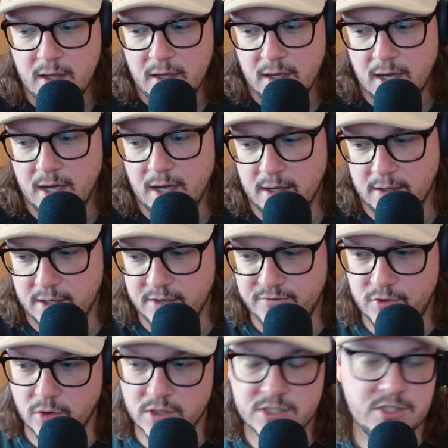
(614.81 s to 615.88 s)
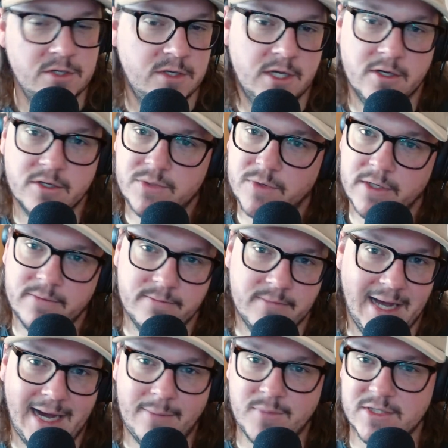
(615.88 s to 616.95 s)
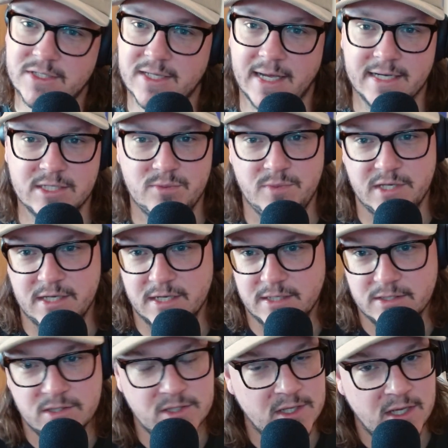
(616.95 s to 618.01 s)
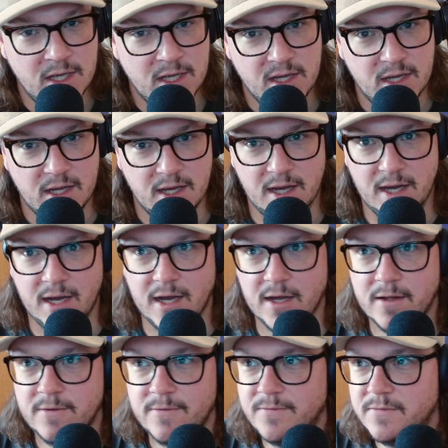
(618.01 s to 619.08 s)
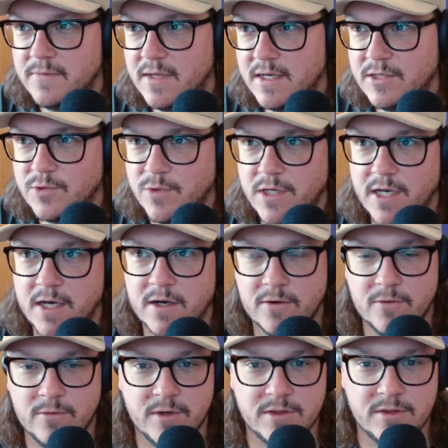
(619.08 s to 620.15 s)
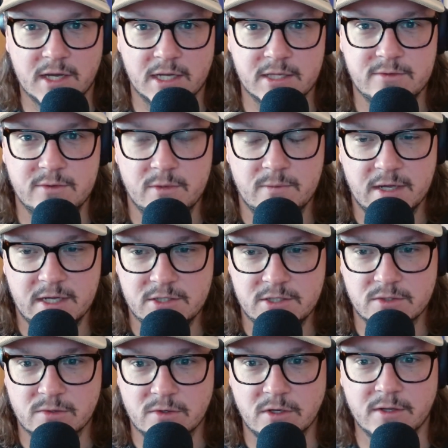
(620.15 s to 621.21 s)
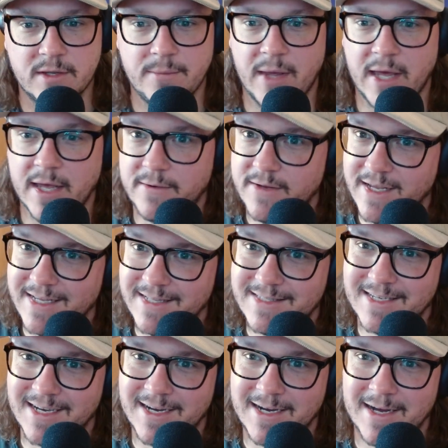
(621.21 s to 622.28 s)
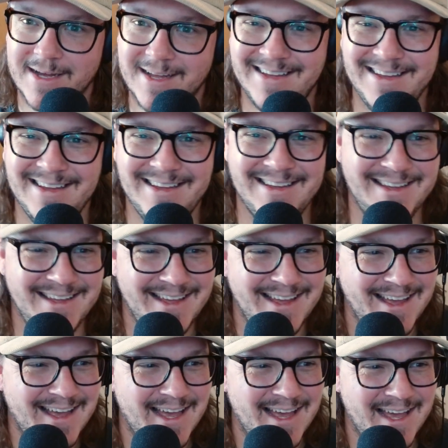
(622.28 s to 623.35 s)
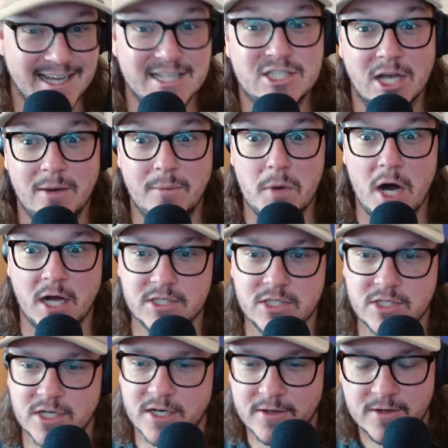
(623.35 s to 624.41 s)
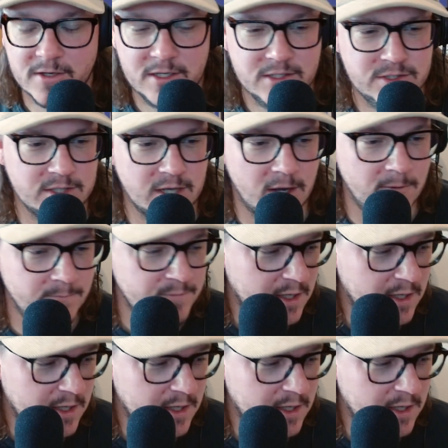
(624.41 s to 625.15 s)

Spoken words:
and of course, who knows what happens next? Because as we know, when Thoughts from the Bench is rolling, man, it's it's a monster. So